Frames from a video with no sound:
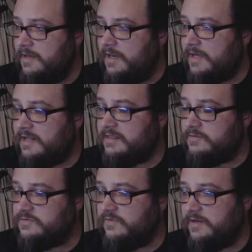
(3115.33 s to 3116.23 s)
and I thought it
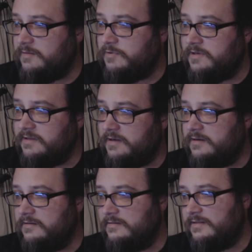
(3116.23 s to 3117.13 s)
was funny to put it
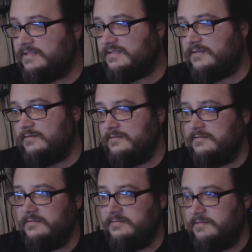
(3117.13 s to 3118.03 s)
there. That's it.
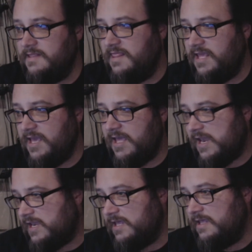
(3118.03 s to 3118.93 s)
The end.